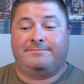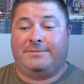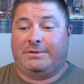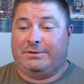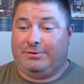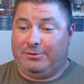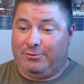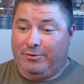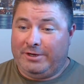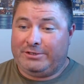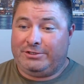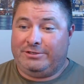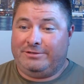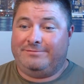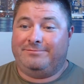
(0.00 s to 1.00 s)
it's a good
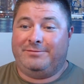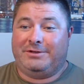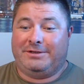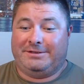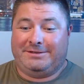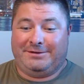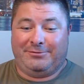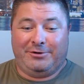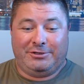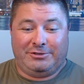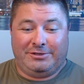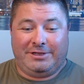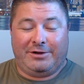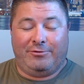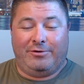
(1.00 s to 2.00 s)
question, because
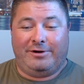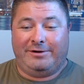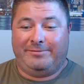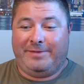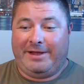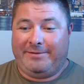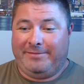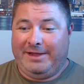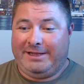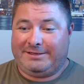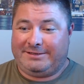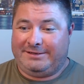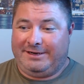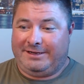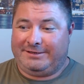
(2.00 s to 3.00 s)
originally I wanted Matt
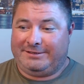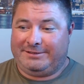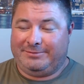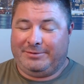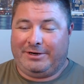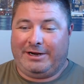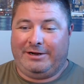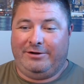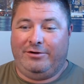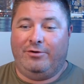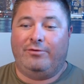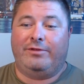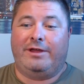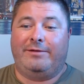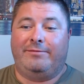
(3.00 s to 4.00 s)
Mask next, but I
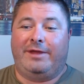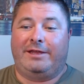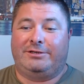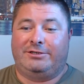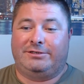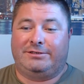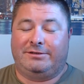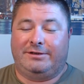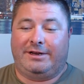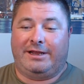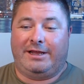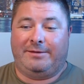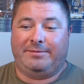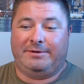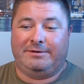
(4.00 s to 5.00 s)
know that match isn't going to
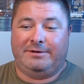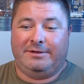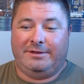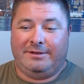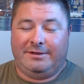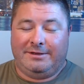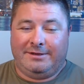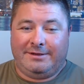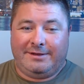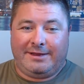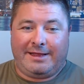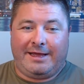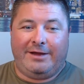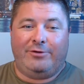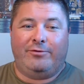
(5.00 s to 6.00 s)
happen.
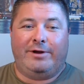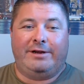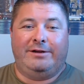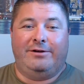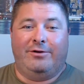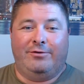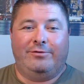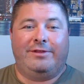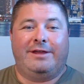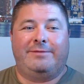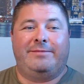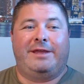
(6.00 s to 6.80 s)
How do I know that